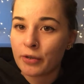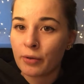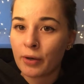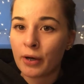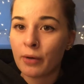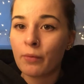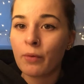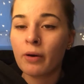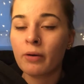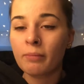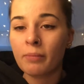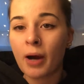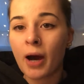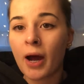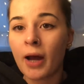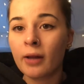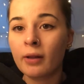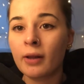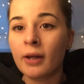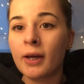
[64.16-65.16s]
21
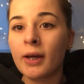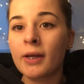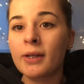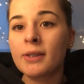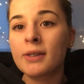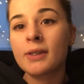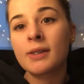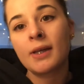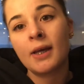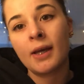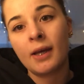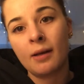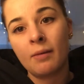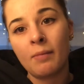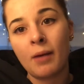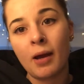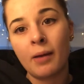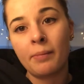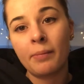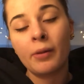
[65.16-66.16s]
Pilots, In
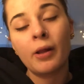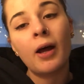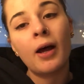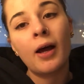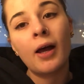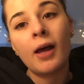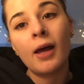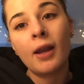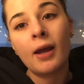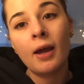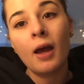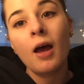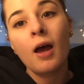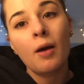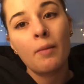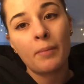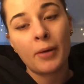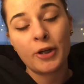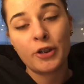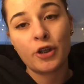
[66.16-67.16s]
My Blood
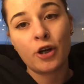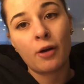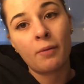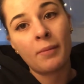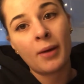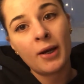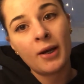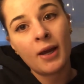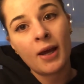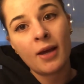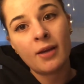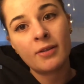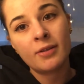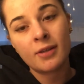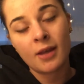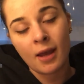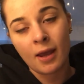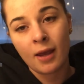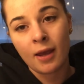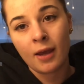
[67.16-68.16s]
by Shawn Mendes,
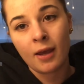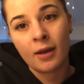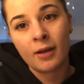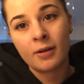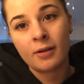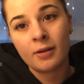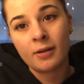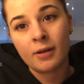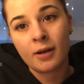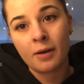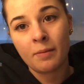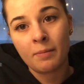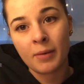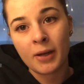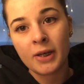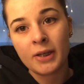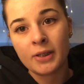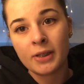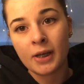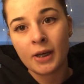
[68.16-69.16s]
and
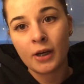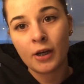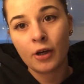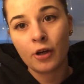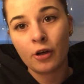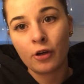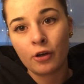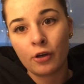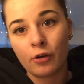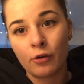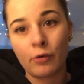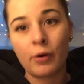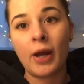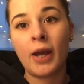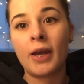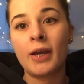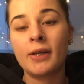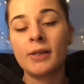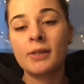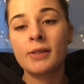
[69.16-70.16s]
Amazing
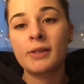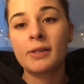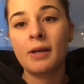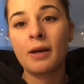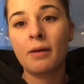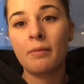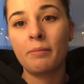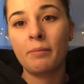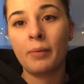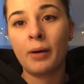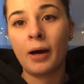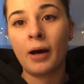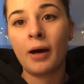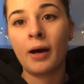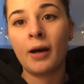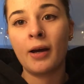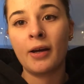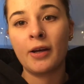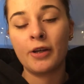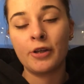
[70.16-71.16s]
Grace
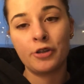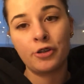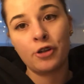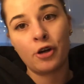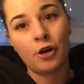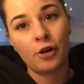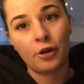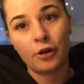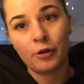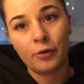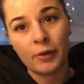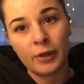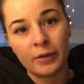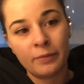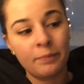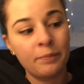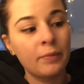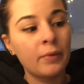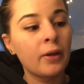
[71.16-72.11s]
by John Newman.